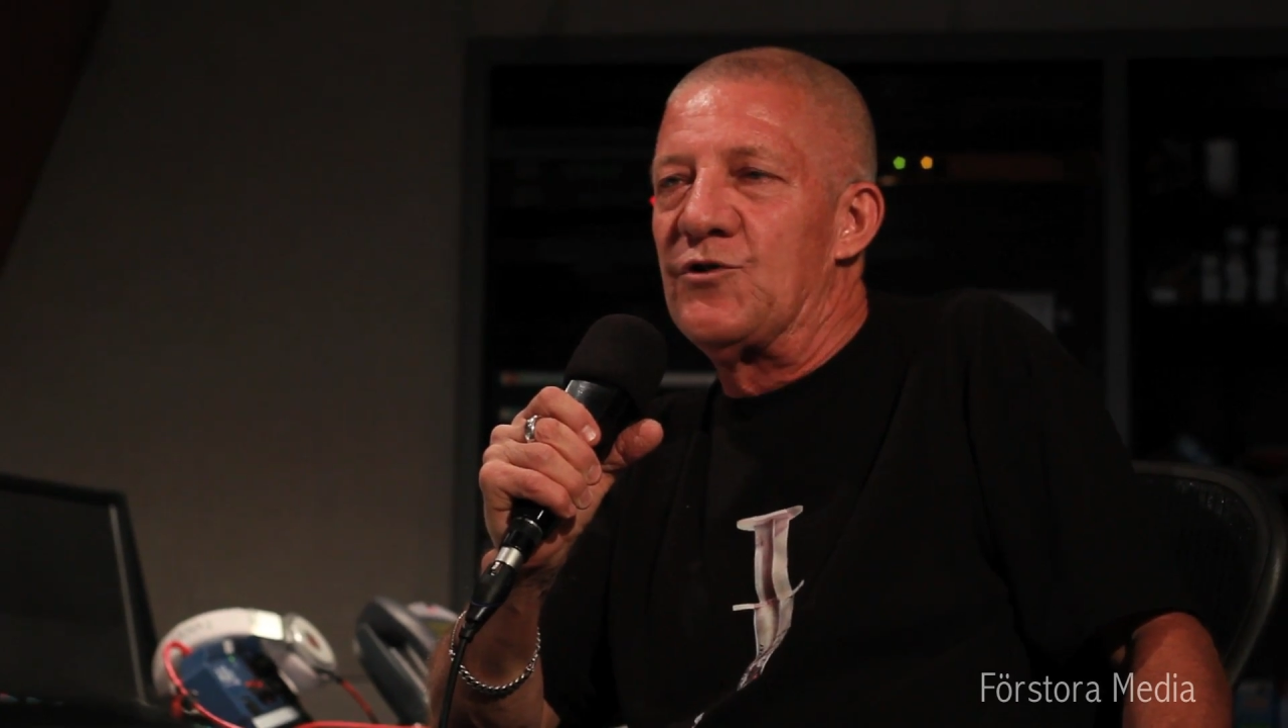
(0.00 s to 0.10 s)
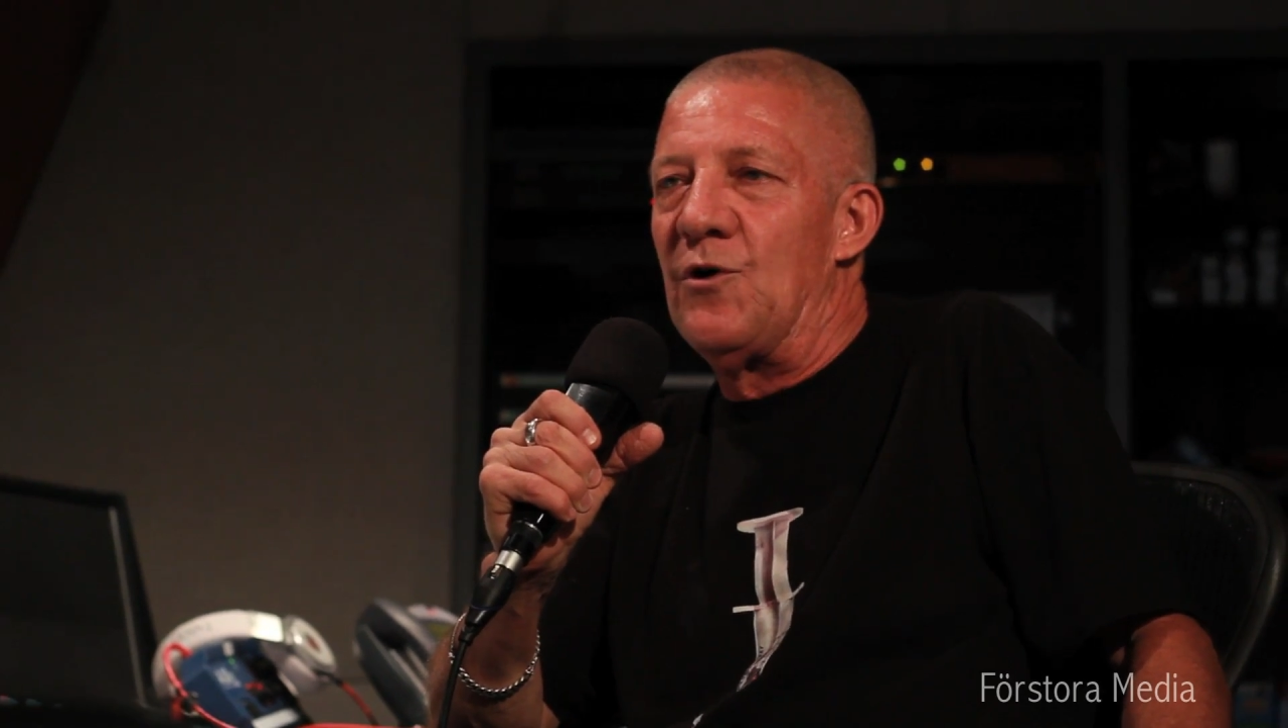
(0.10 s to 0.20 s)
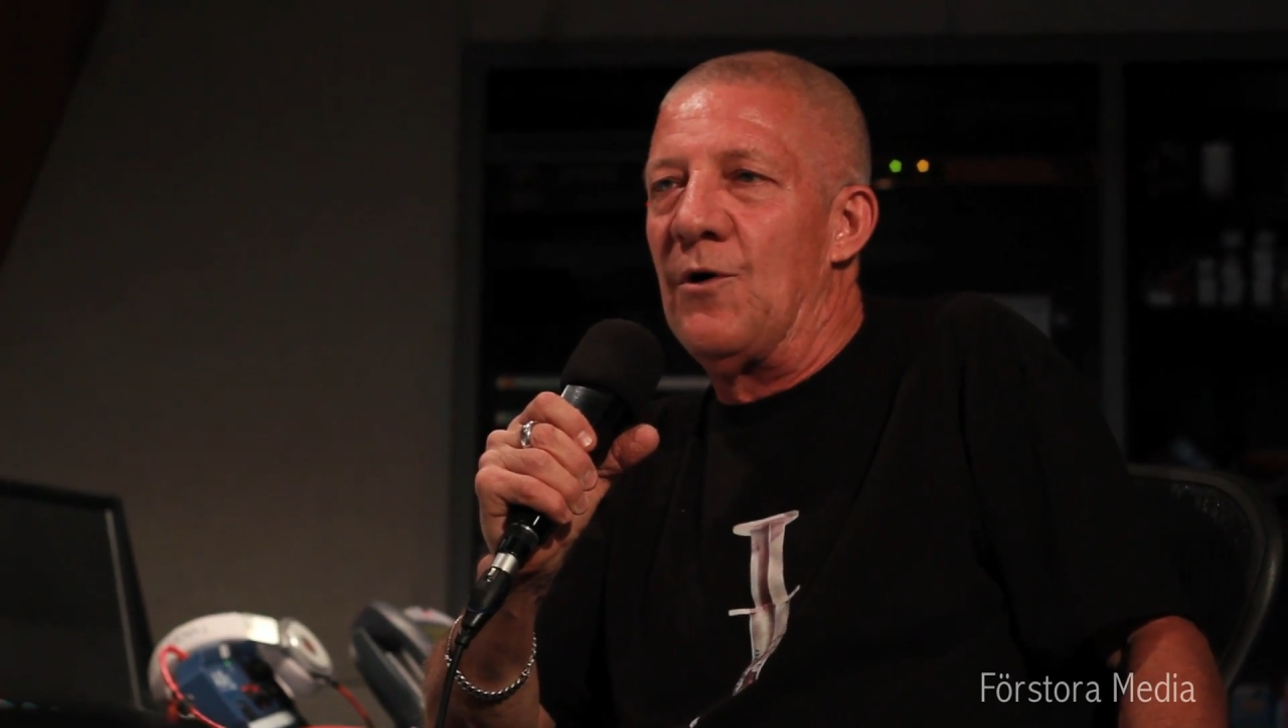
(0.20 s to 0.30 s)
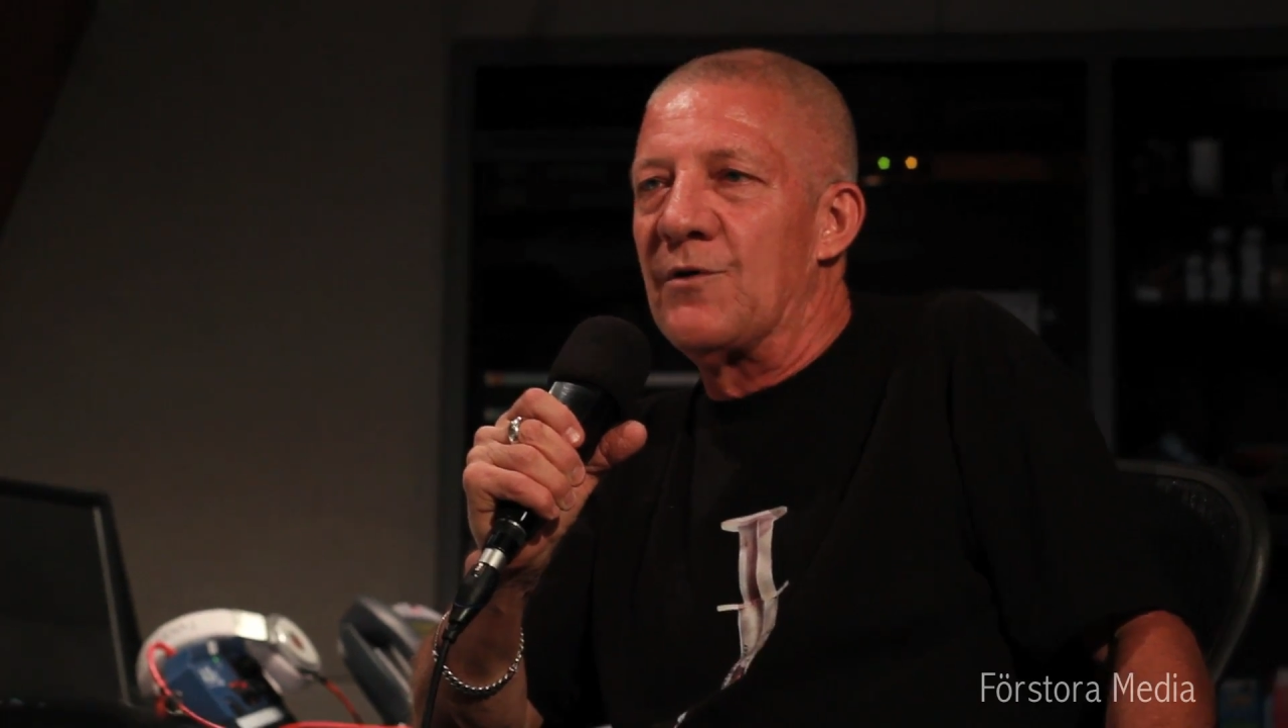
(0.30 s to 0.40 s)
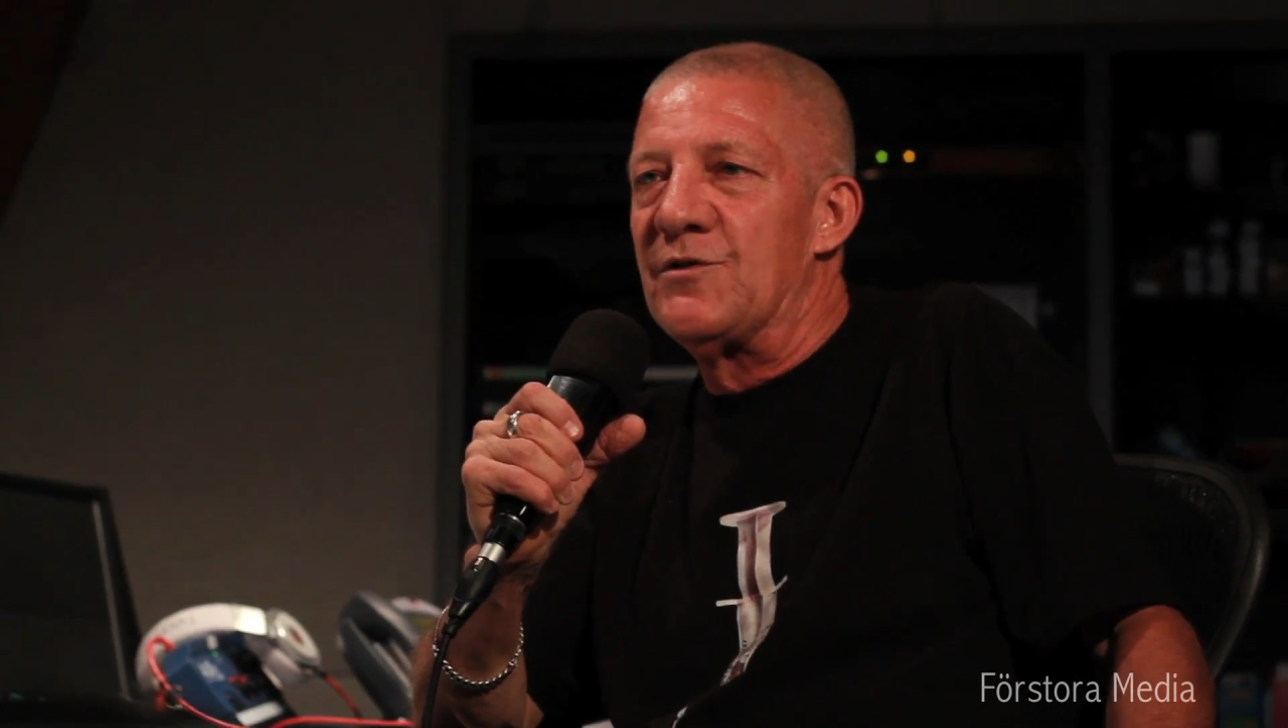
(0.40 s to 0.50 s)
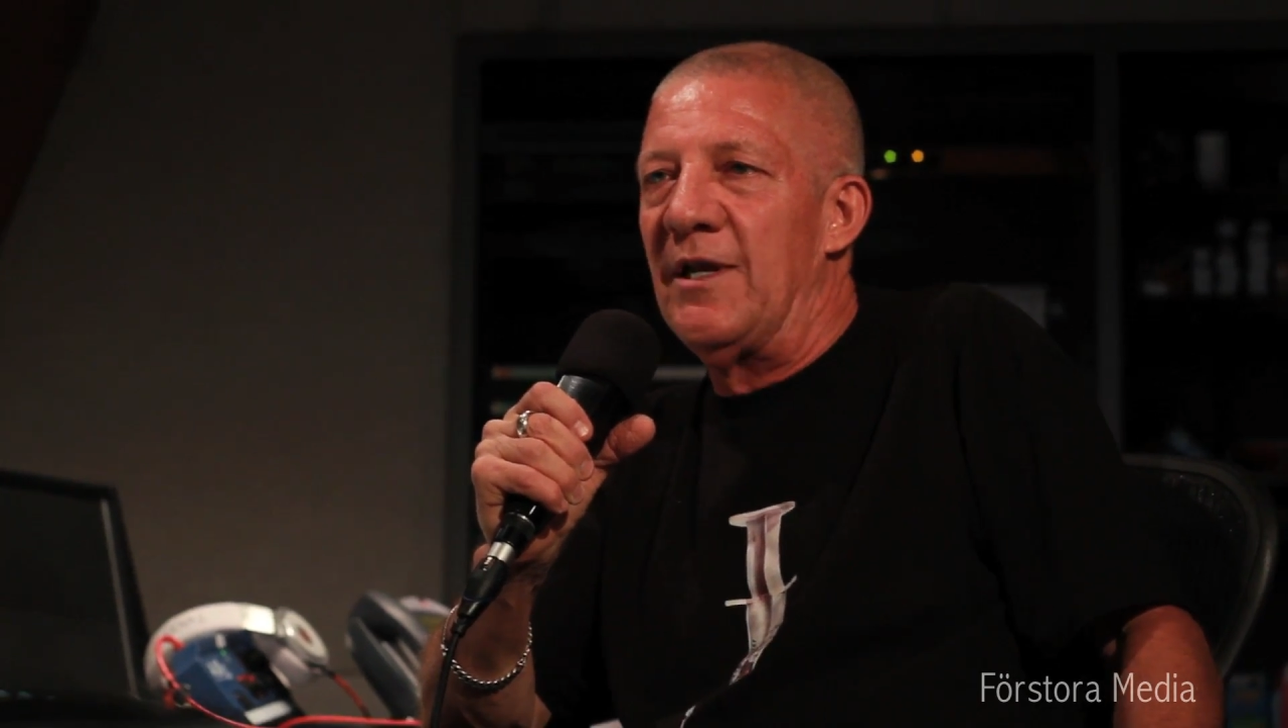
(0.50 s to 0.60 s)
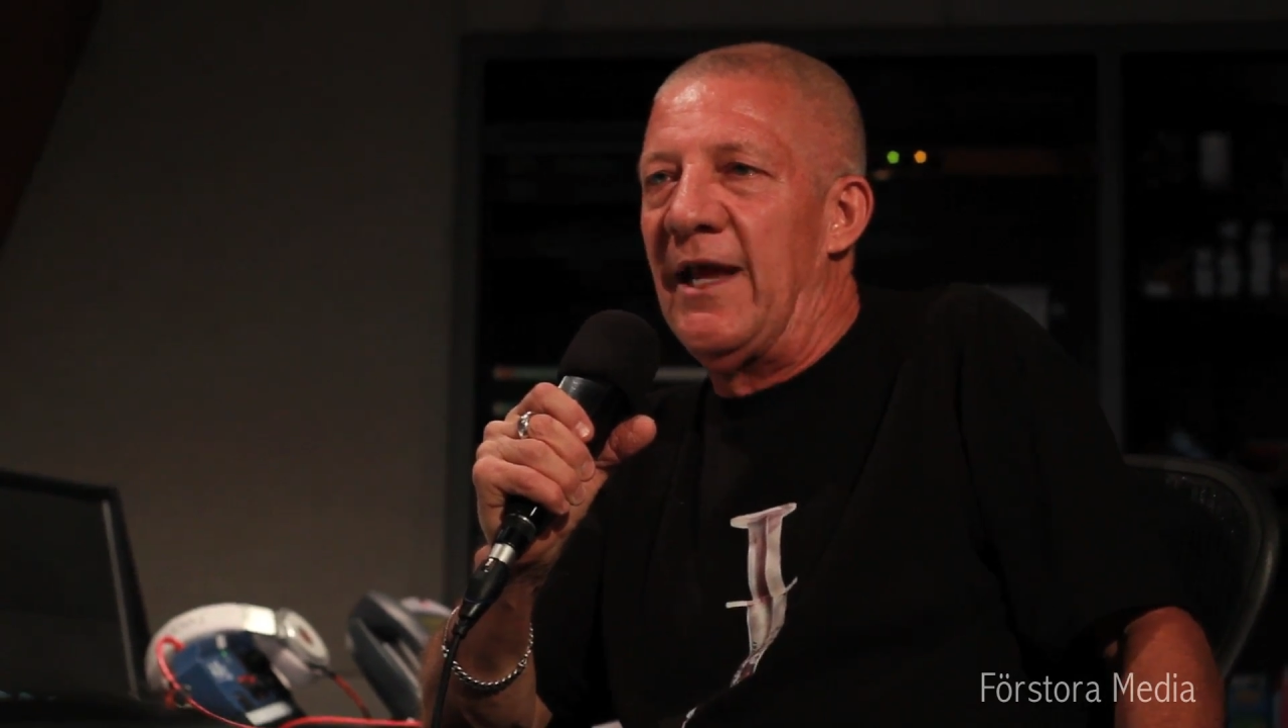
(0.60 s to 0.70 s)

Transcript: songs, and